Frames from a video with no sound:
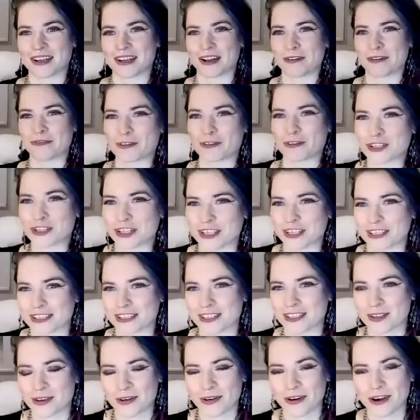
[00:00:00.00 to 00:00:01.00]
unfortunate
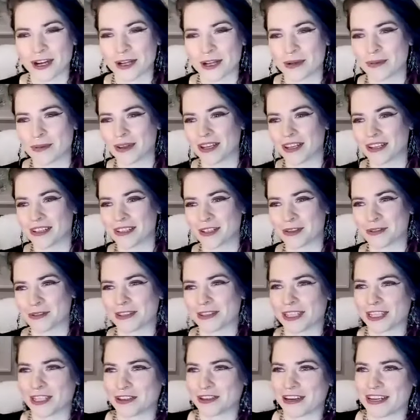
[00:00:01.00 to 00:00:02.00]
story, but it's
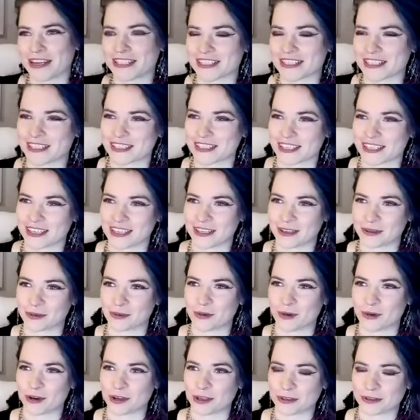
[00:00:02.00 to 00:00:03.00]
really great to see
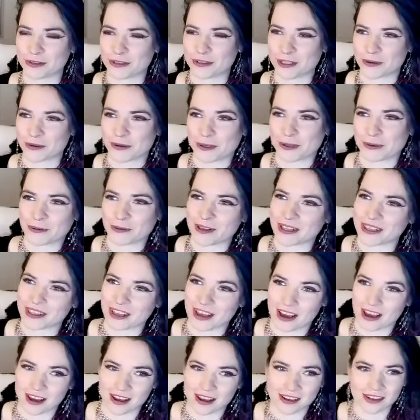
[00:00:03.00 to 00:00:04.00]
what you're doing with
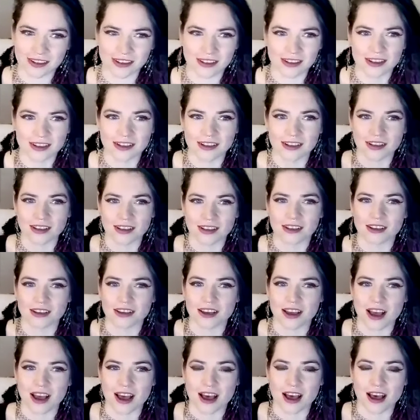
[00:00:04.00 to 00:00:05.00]
that.
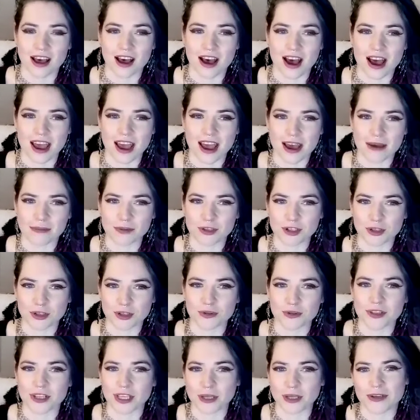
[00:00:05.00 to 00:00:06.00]
I am
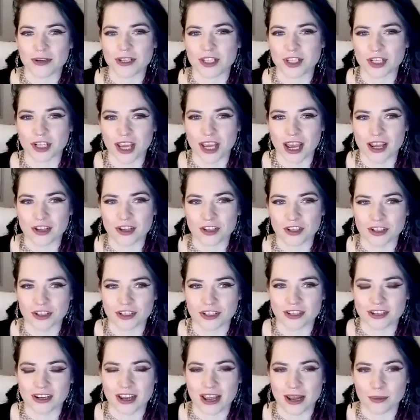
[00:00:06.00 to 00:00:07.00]
sure that your
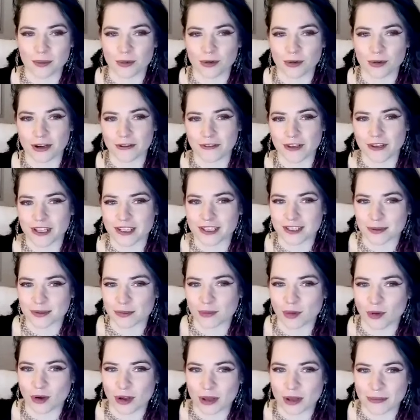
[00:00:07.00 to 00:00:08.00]
education and previous
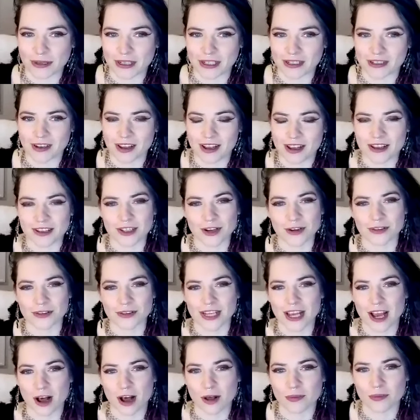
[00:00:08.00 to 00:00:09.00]
employment has
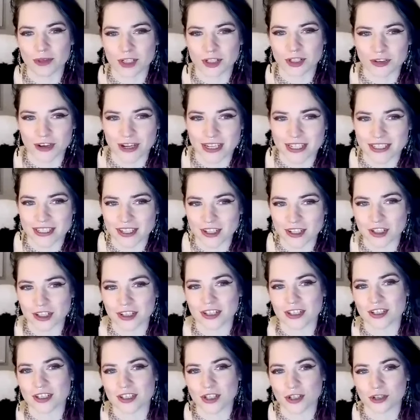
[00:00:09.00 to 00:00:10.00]
only helped the transition
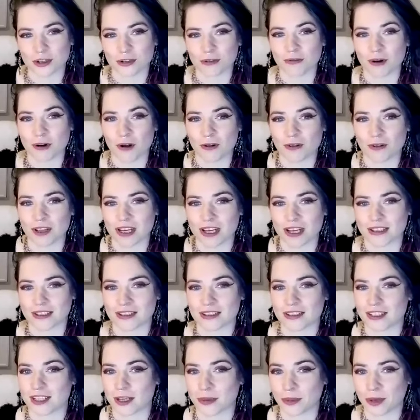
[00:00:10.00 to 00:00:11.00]
into your role
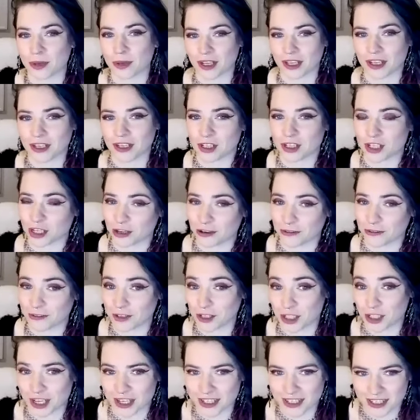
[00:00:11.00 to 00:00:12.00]
as Deputy Chair of
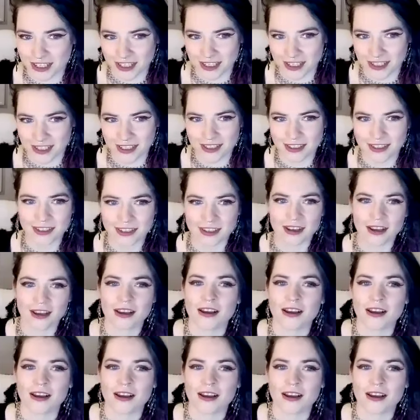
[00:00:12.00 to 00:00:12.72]
the Justice.